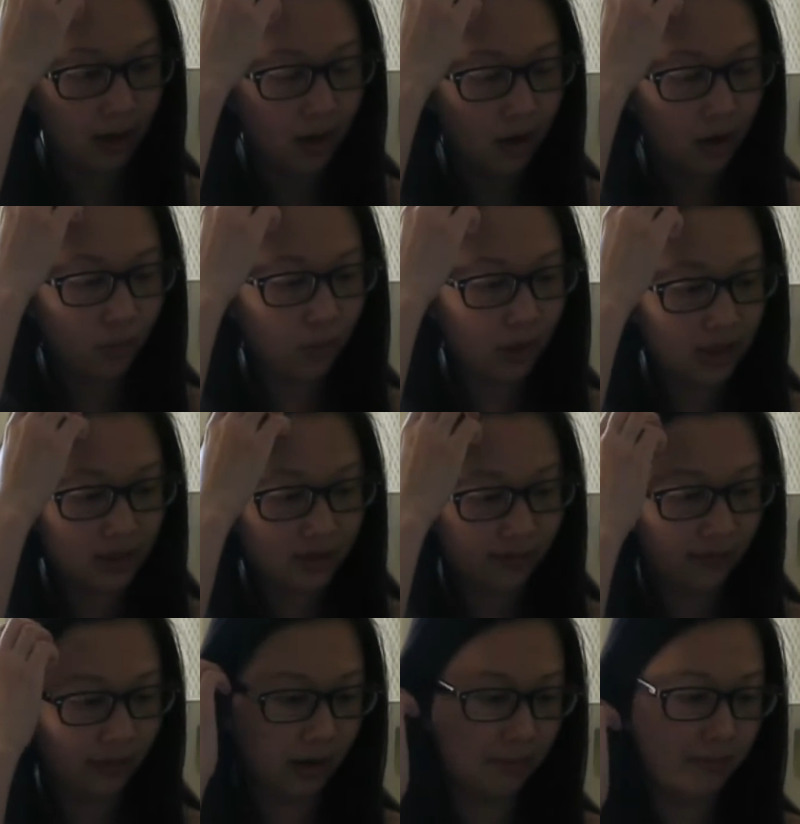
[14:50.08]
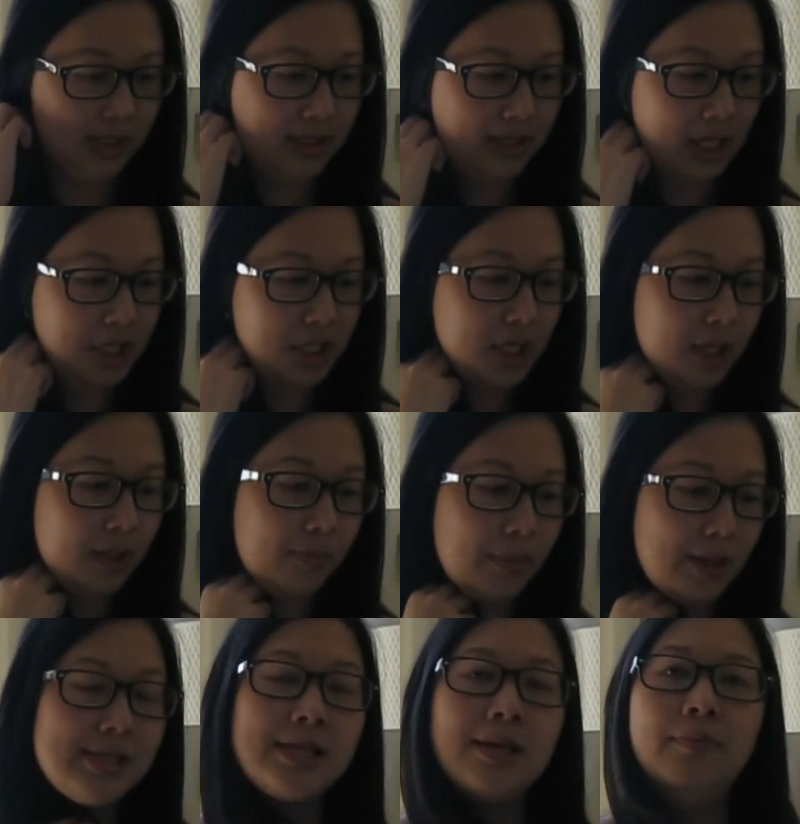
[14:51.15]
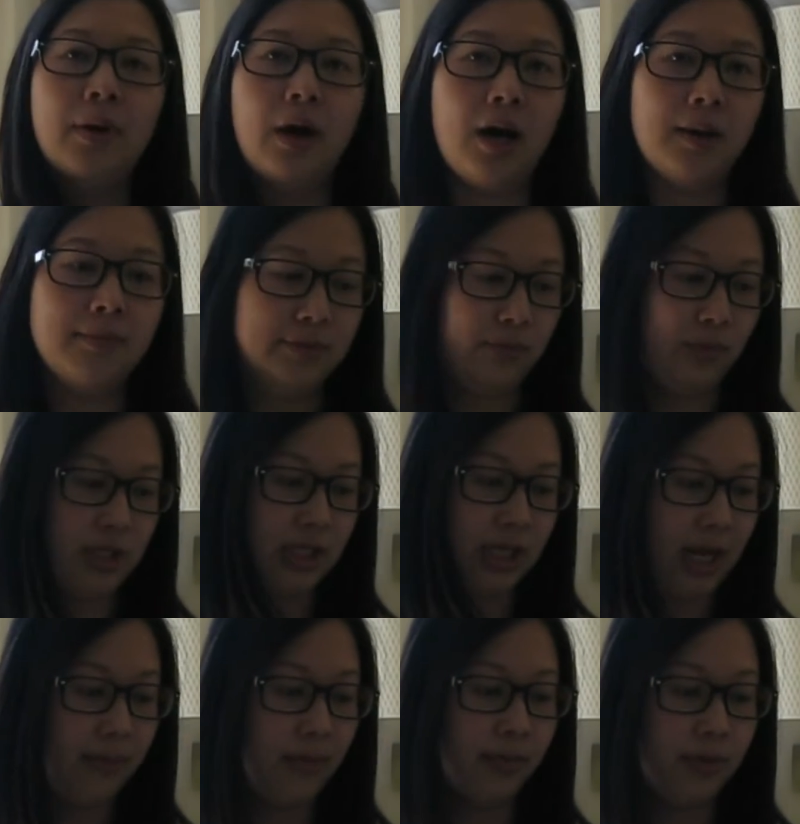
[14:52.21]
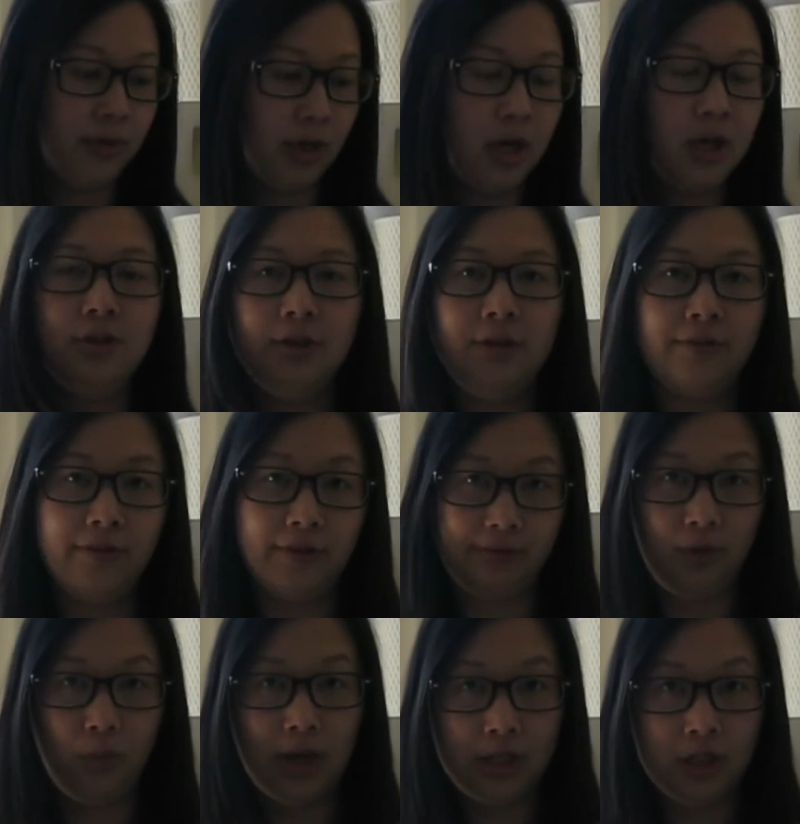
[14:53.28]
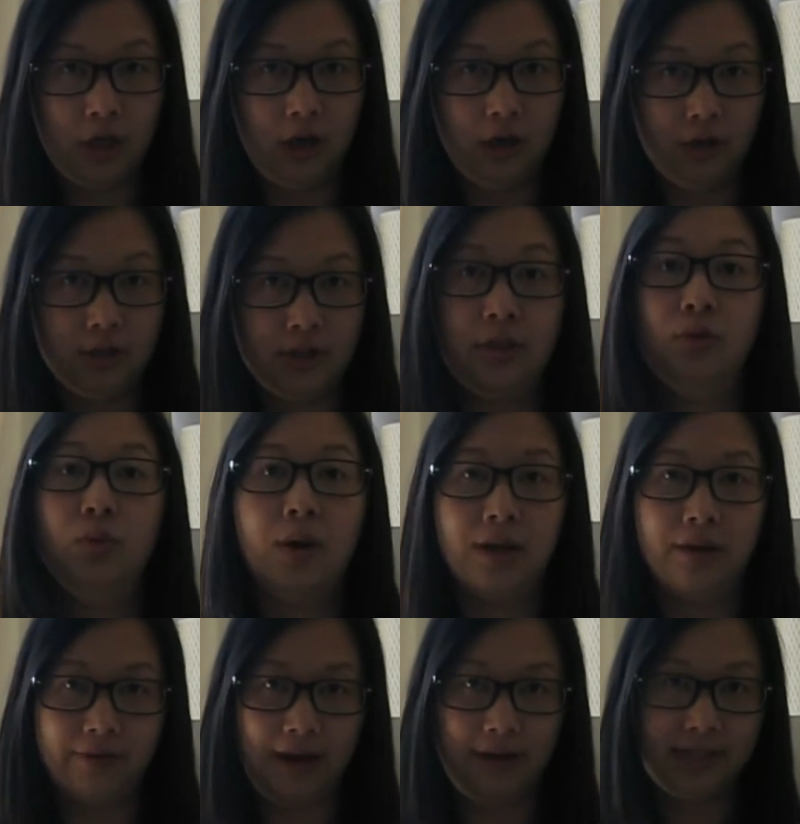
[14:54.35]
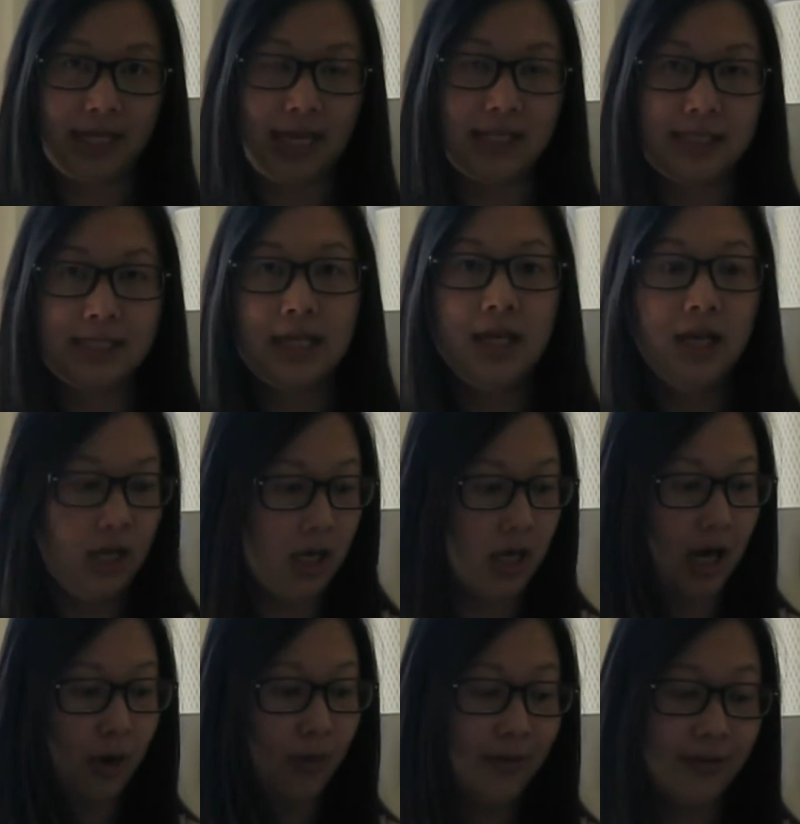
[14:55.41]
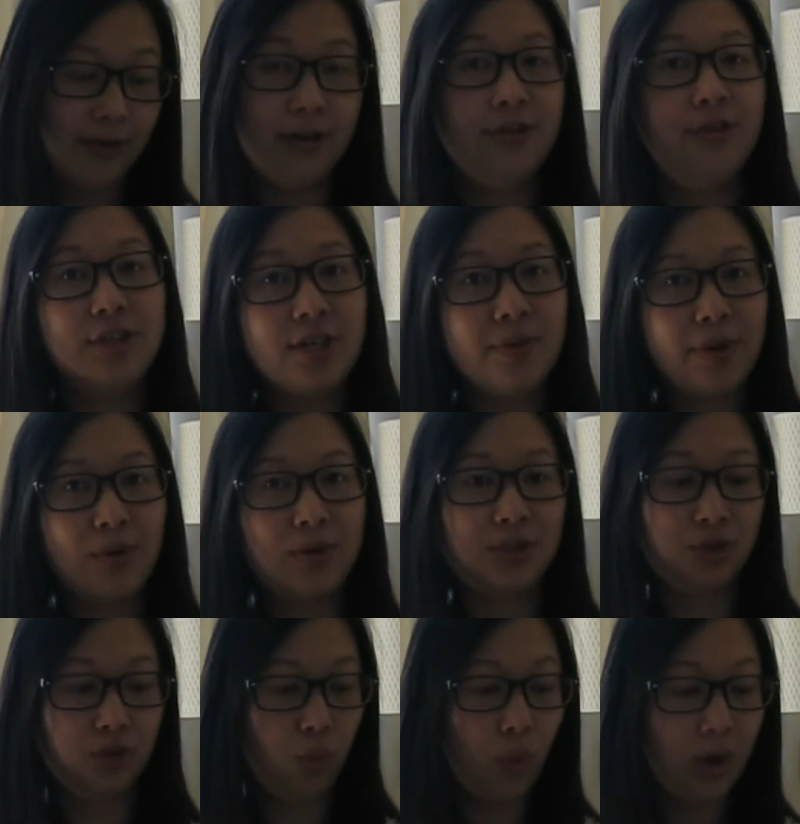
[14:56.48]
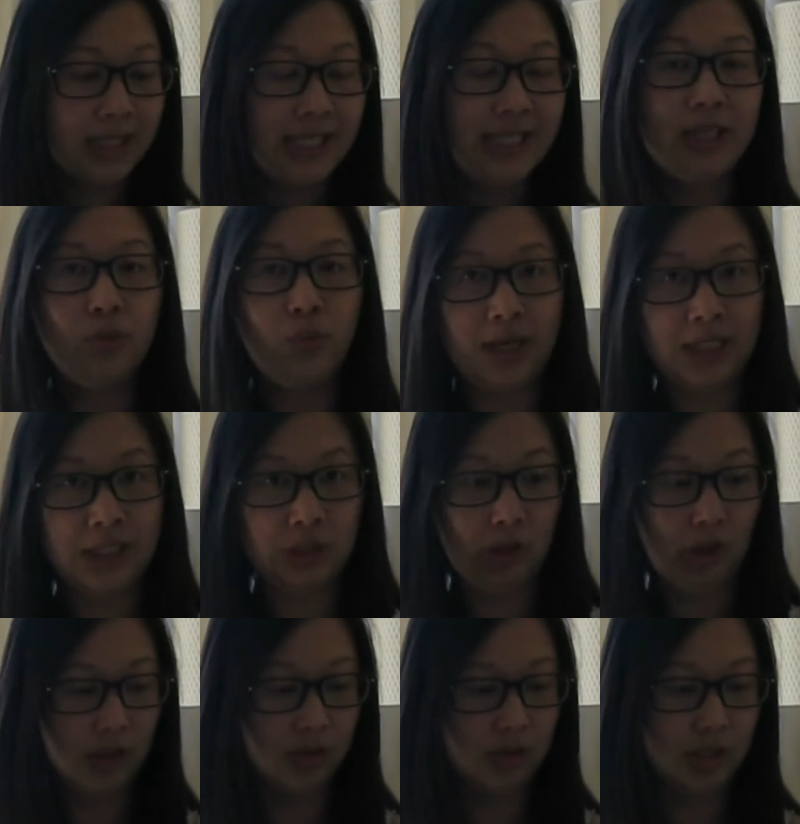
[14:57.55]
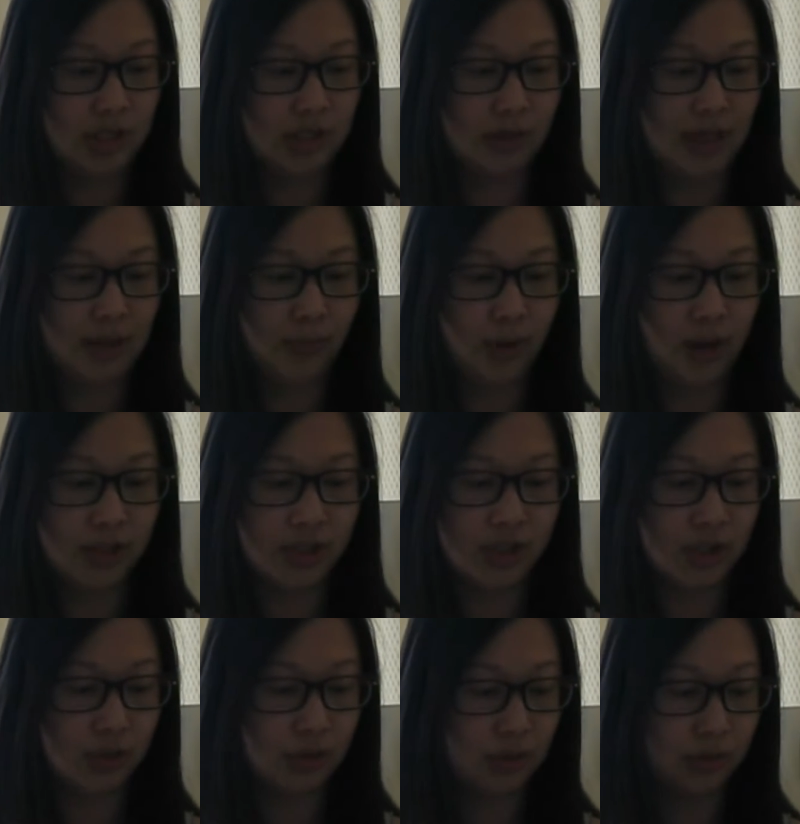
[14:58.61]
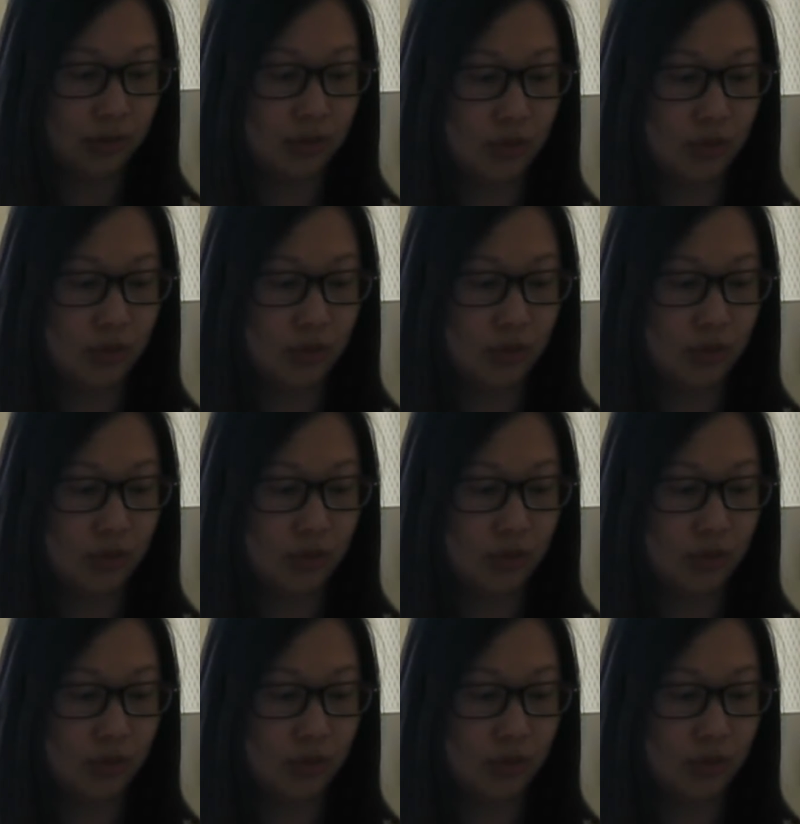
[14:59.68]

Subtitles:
was from Stitching Bits and Bobs, which came up to $151.25. However, the shipping was $21, so that brought the total to